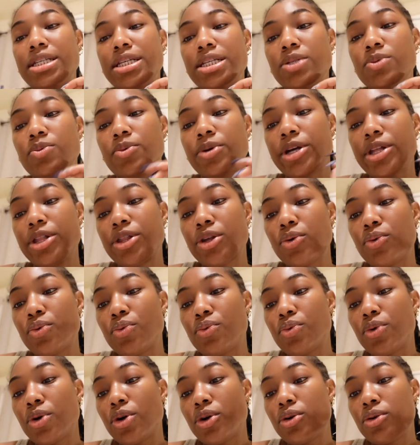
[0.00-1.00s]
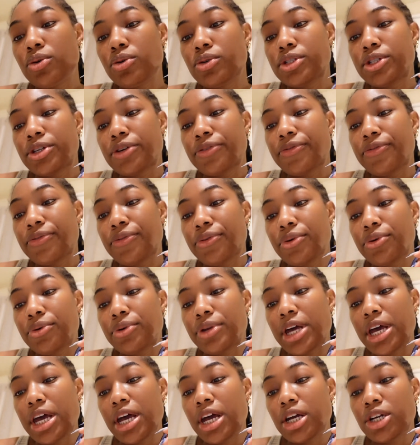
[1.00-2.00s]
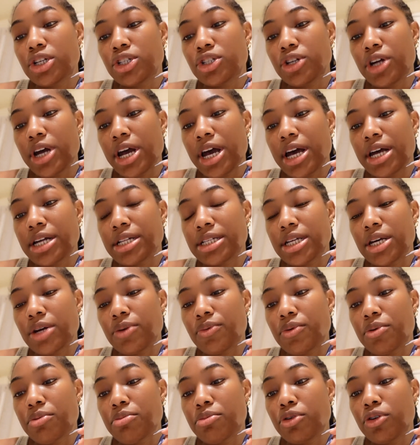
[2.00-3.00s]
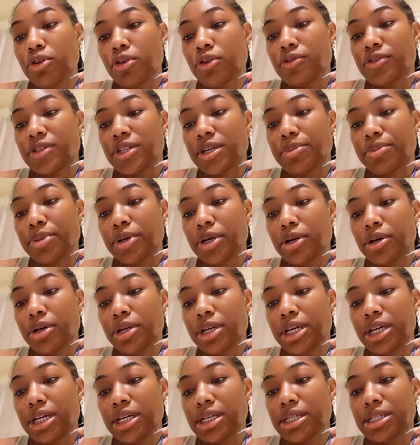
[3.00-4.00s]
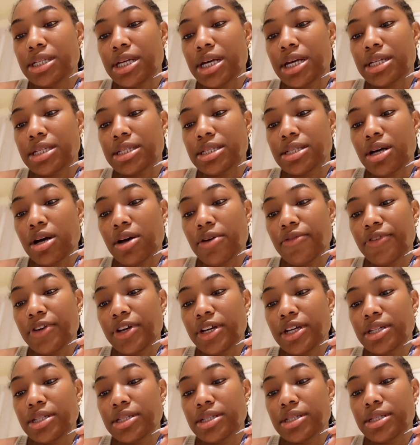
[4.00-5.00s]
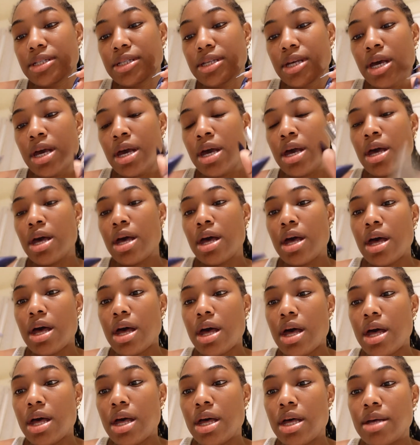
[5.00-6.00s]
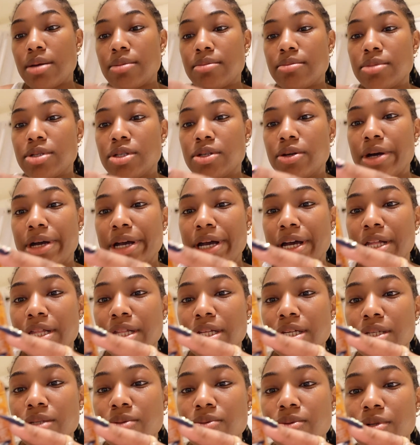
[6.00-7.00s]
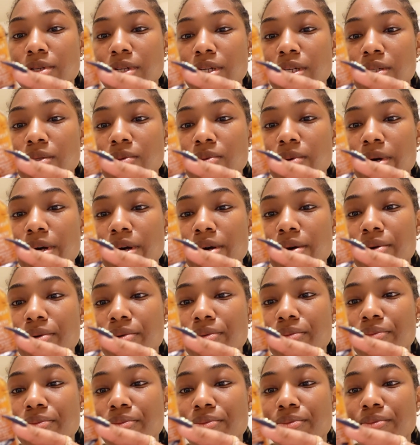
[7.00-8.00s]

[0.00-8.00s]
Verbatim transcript: is with rose fruit extract. It removes impurities and softens. So I got this one as well.